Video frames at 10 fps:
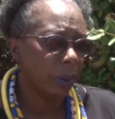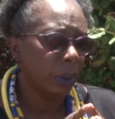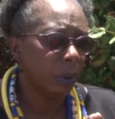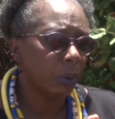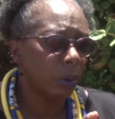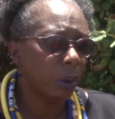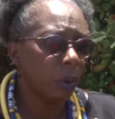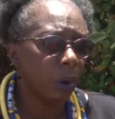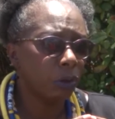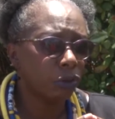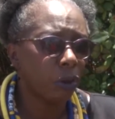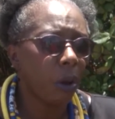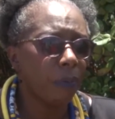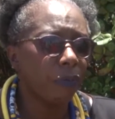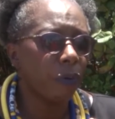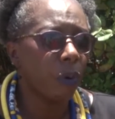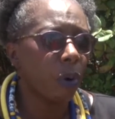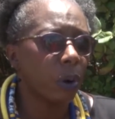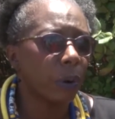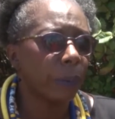you know, or a shop
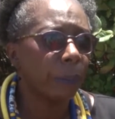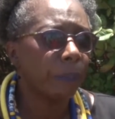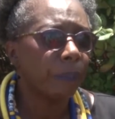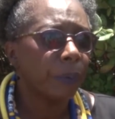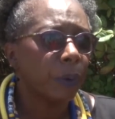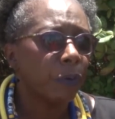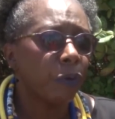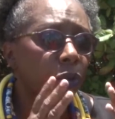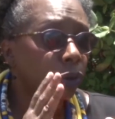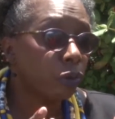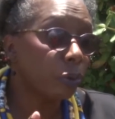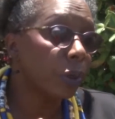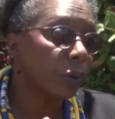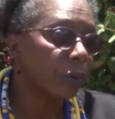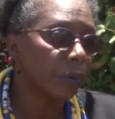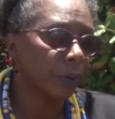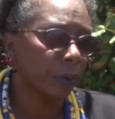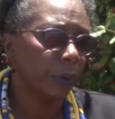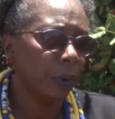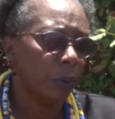for the Tudors
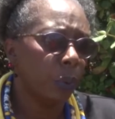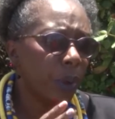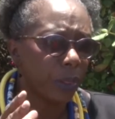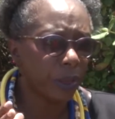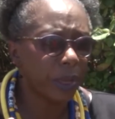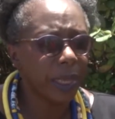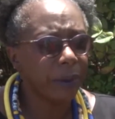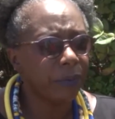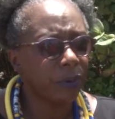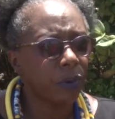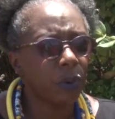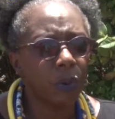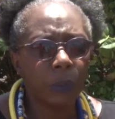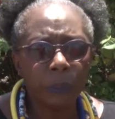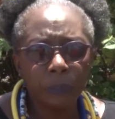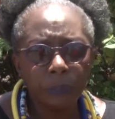where they lived. So